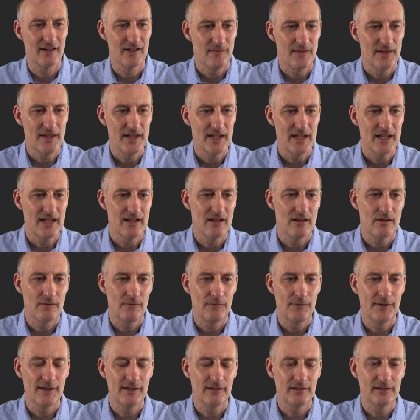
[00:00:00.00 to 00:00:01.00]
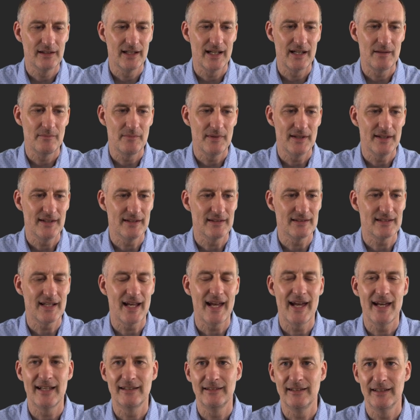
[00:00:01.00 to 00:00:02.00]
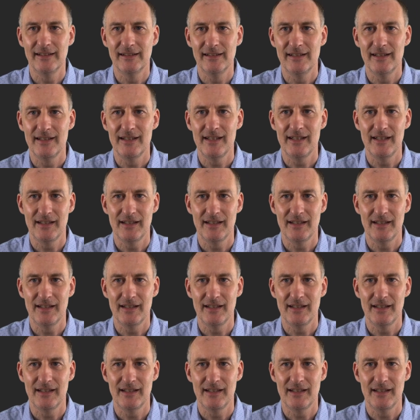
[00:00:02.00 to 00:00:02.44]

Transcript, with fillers: The field name is added